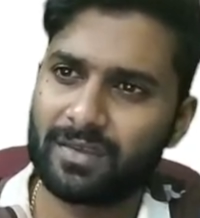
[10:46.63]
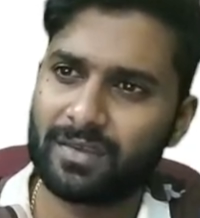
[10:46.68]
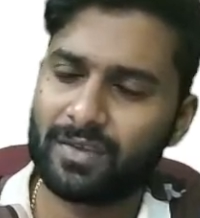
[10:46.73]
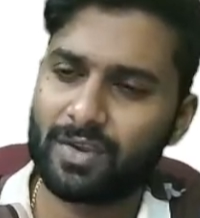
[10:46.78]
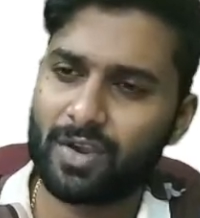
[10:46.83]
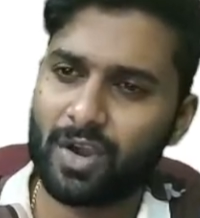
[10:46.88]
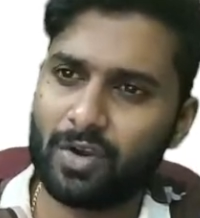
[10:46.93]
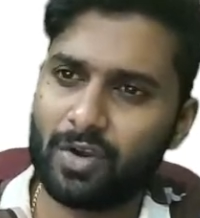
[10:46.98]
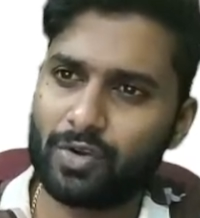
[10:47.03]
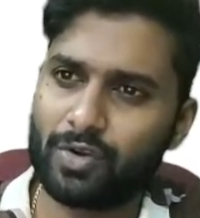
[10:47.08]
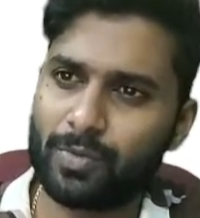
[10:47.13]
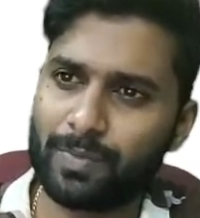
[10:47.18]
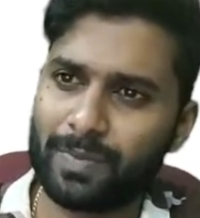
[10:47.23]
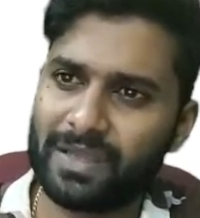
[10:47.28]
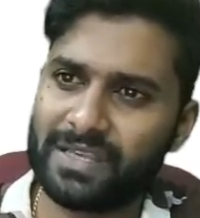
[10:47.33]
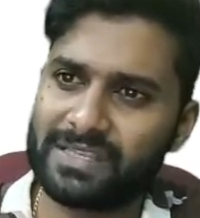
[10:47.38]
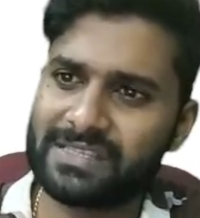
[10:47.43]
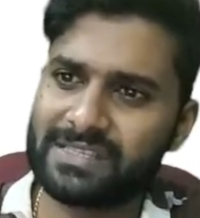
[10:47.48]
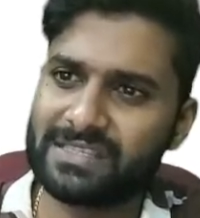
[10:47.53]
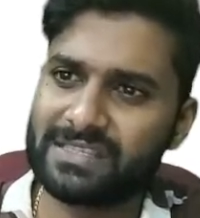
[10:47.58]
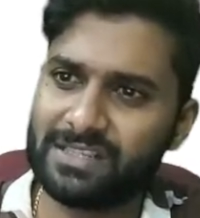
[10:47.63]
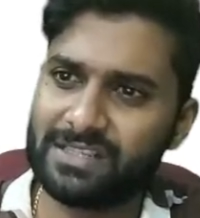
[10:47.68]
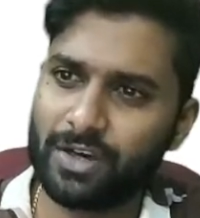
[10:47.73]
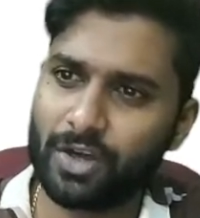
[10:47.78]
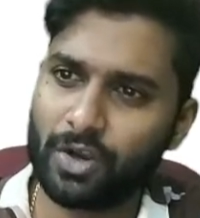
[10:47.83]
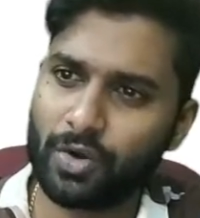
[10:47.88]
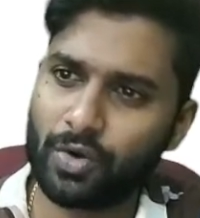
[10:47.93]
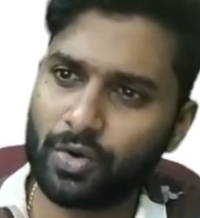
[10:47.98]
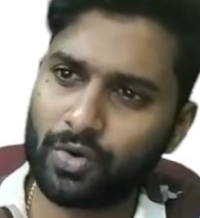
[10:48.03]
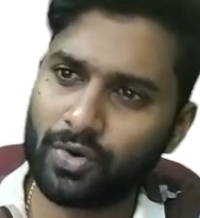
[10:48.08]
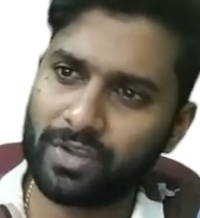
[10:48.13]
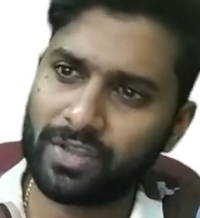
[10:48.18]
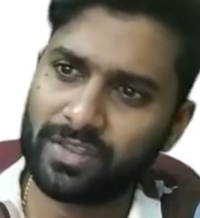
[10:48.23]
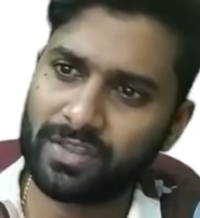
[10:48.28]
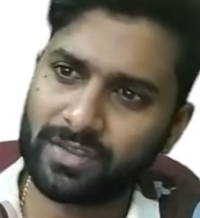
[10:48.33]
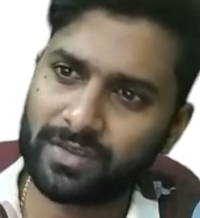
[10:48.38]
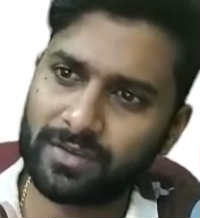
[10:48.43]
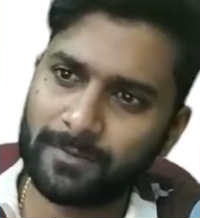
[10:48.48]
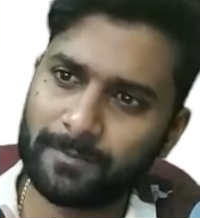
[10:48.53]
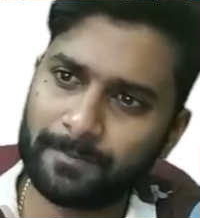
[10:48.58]
You have to place here Rohit.
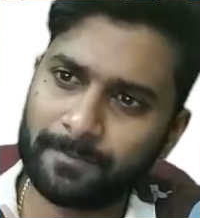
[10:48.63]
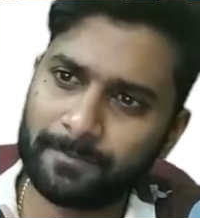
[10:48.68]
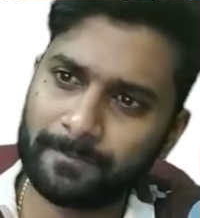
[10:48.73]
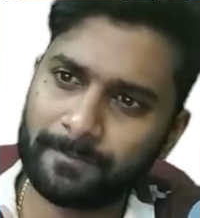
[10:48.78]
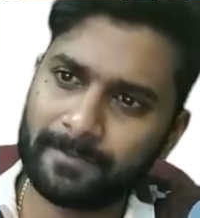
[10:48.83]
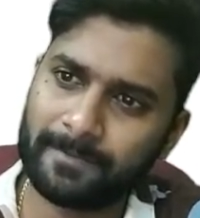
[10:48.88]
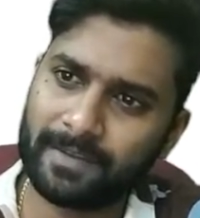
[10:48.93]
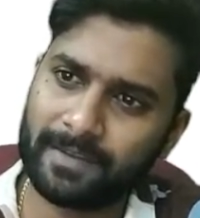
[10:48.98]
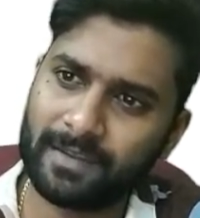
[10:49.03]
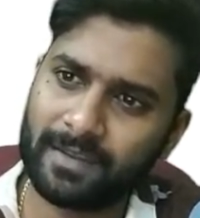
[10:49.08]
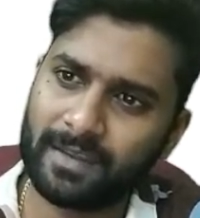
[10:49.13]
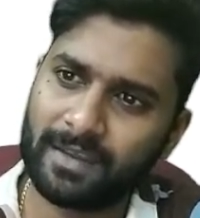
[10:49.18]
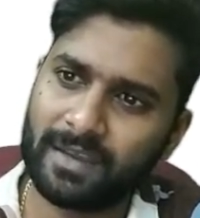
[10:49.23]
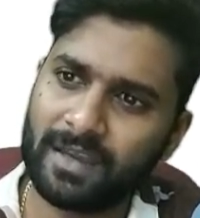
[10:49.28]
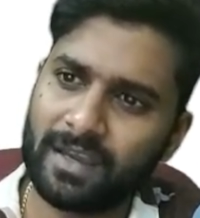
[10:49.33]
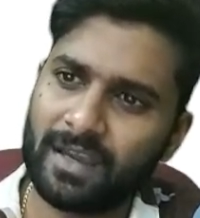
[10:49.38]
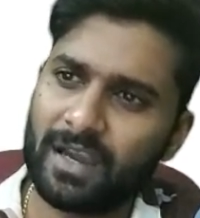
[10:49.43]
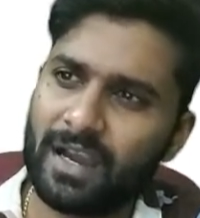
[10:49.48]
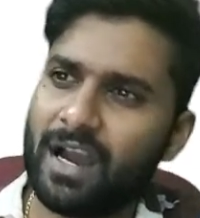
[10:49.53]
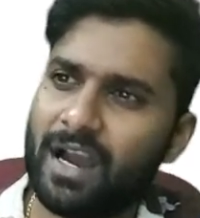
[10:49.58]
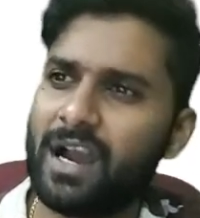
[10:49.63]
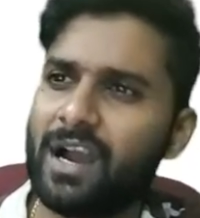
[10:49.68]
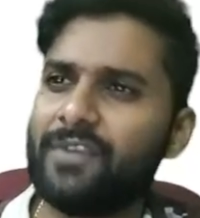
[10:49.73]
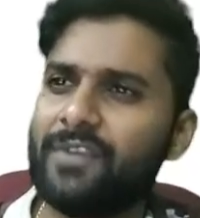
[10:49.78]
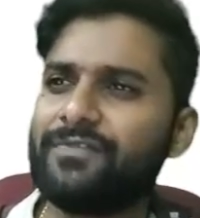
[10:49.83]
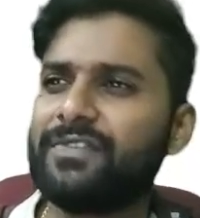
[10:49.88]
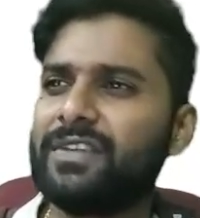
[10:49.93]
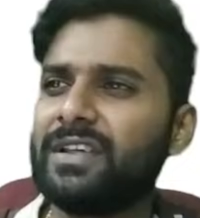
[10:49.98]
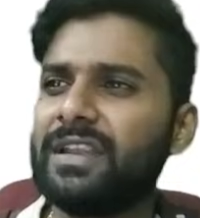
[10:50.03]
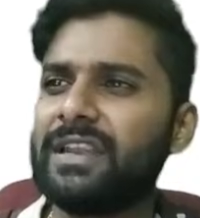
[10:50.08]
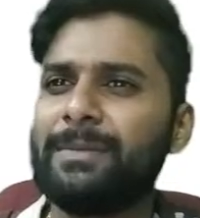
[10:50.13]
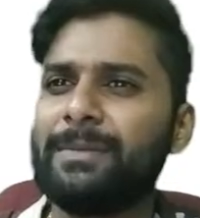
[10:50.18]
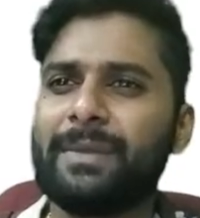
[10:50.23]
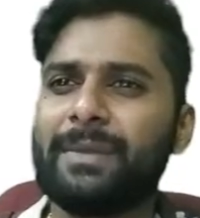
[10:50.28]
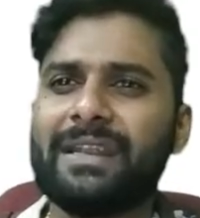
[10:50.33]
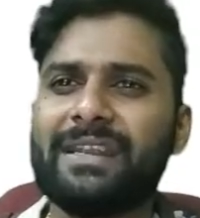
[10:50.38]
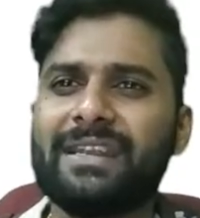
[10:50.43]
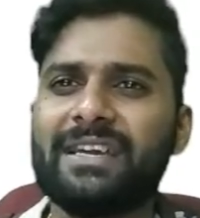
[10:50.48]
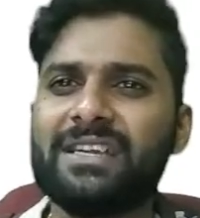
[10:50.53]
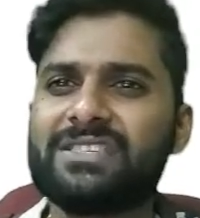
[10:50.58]
After
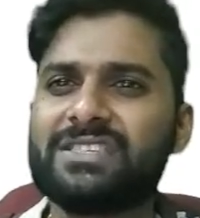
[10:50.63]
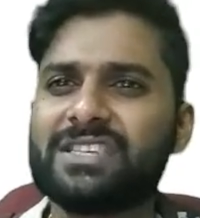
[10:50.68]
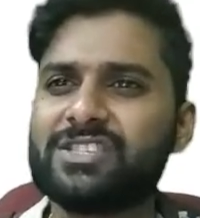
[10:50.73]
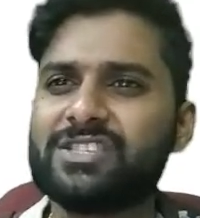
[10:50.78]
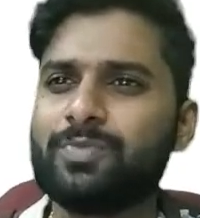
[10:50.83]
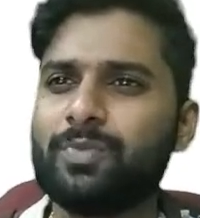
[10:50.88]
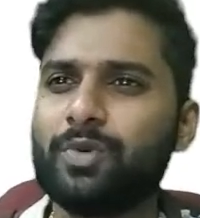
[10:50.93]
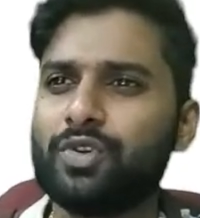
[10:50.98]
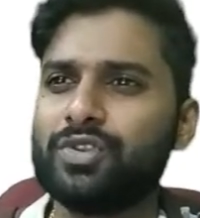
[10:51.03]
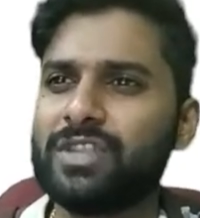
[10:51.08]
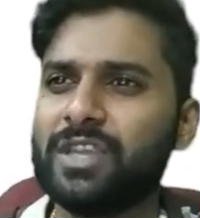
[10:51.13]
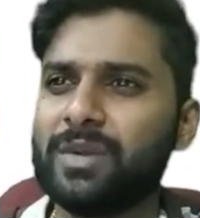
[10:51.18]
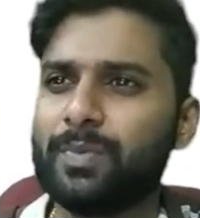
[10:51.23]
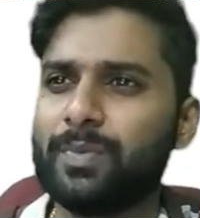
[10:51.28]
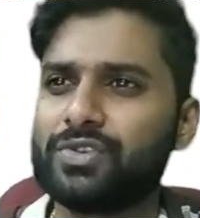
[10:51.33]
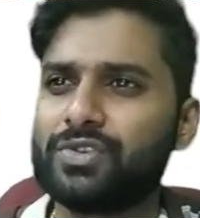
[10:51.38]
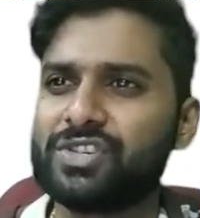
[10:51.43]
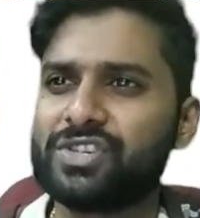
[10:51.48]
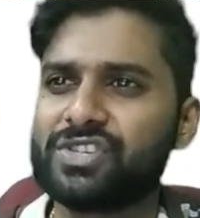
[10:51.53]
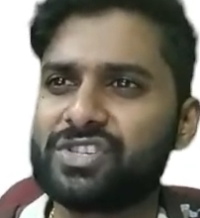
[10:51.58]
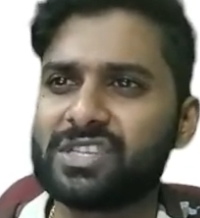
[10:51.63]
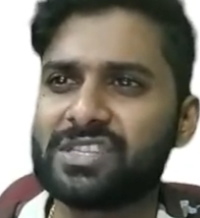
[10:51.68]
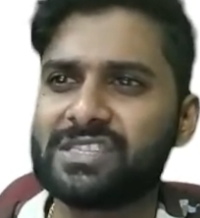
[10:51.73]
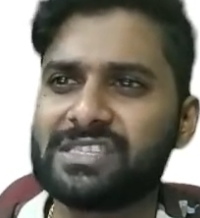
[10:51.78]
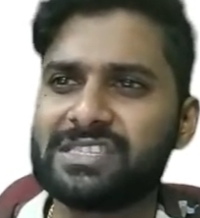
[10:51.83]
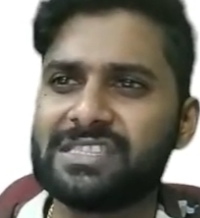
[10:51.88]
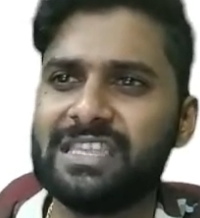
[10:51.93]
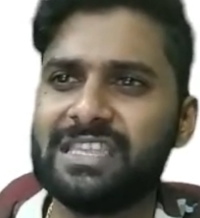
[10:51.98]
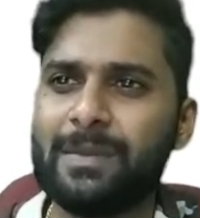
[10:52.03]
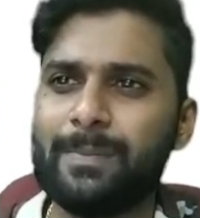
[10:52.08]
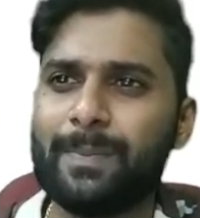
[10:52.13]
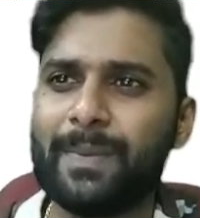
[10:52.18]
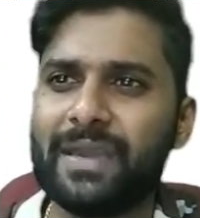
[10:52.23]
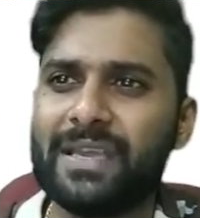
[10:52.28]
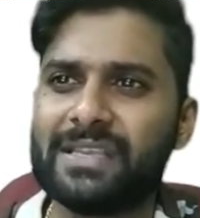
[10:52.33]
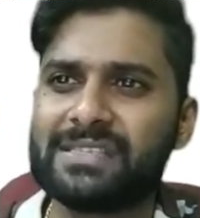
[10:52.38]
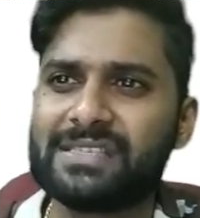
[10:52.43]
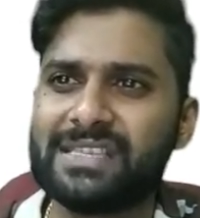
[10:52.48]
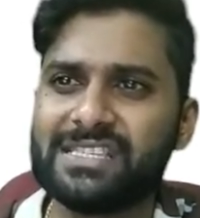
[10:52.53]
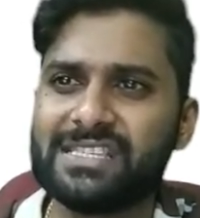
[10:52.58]
interchange both the positions,
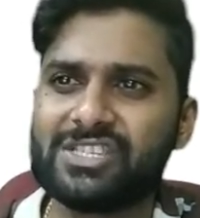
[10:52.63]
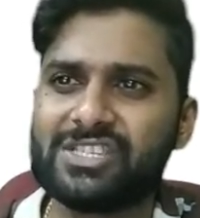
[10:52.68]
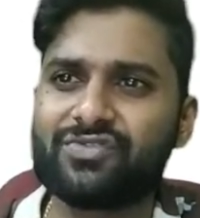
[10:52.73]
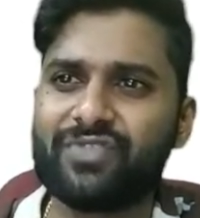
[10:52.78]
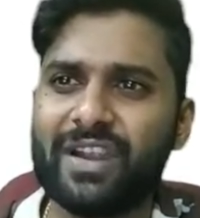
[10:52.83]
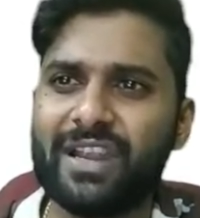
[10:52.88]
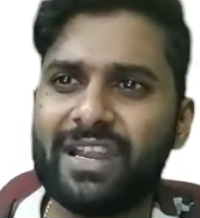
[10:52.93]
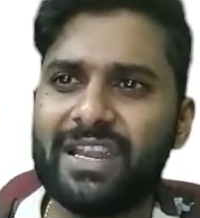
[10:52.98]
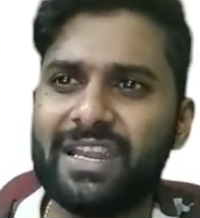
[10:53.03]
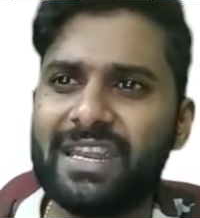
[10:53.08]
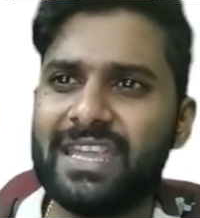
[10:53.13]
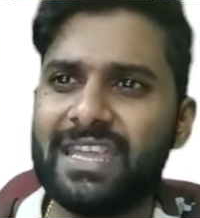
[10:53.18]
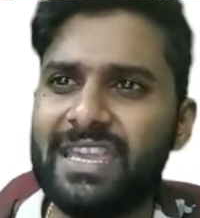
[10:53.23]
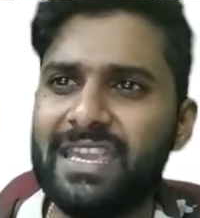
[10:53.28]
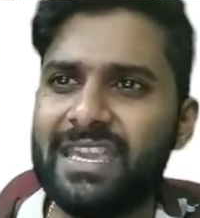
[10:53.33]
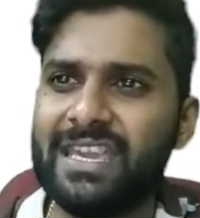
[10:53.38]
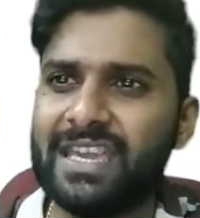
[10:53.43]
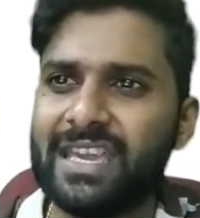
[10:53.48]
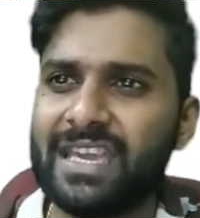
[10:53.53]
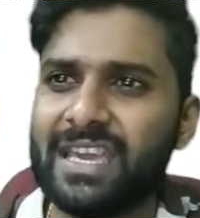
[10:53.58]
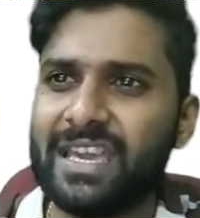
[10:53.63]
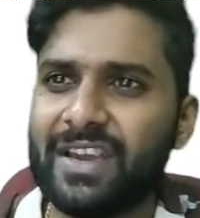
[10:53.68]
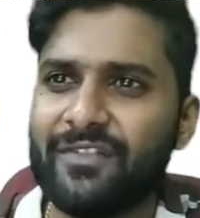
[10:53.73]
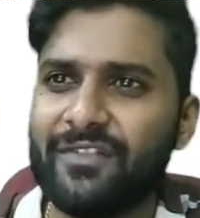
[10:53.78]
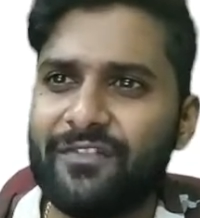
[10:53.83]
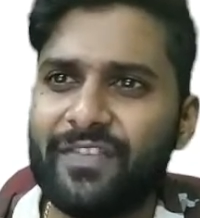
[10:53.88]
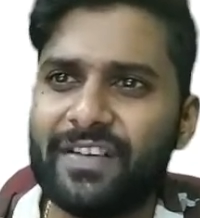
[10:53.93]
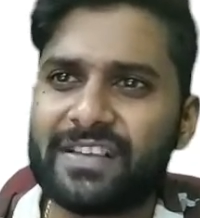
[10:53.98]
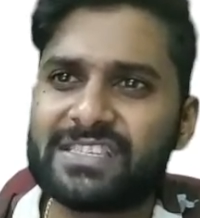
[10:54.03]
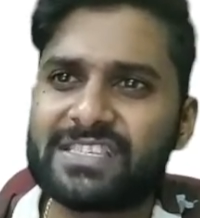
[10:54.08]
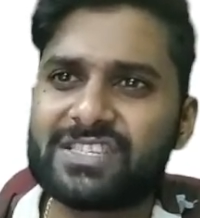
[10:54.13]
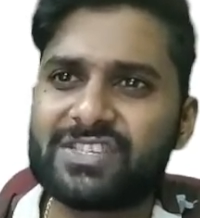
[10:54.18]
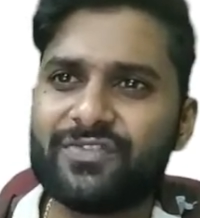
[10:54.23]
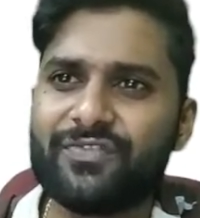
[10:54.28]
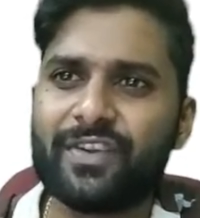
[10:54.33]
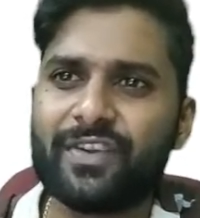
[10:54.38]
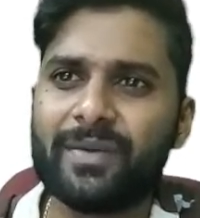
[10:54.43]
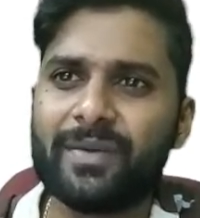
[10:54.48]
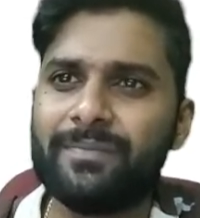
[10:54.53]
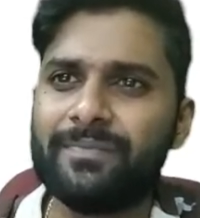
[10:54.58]
Deepesh is 21st
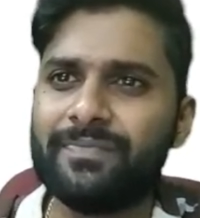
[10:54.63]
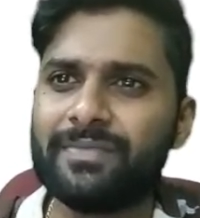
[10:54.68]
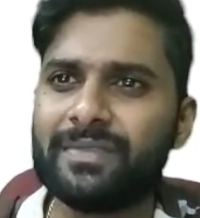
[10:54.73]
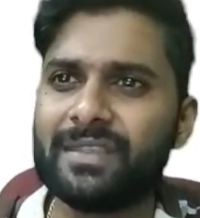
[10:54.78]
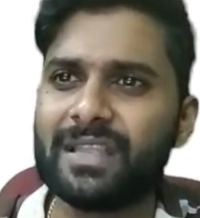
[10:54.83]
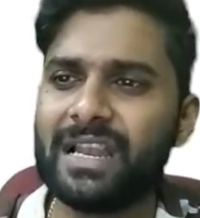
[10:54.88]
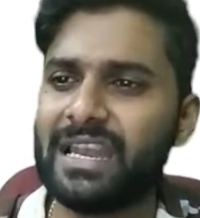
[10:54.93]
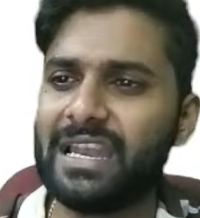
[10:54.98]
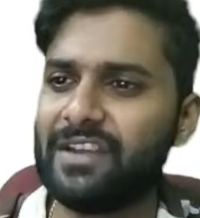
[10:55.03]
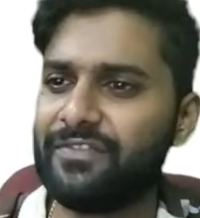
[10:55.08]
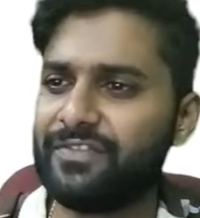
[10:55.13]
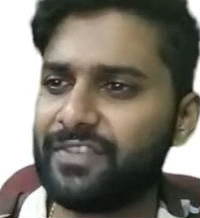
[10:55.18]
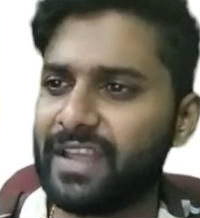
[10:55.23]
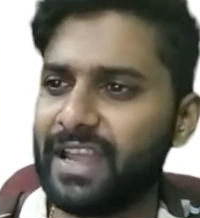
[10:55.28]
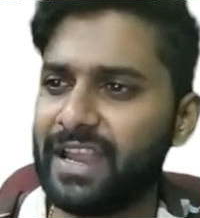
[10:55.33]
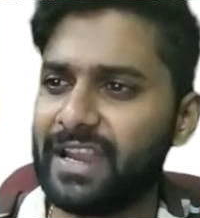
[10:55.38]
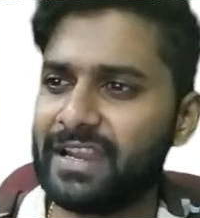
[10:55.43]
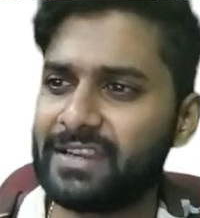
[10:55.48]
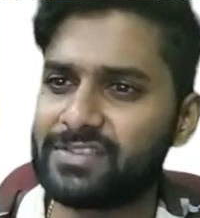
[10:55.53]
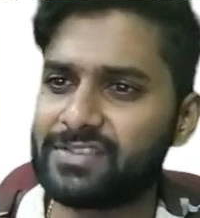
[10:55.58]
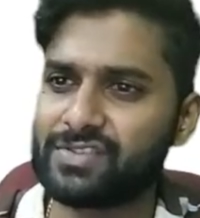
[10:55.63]
from left end.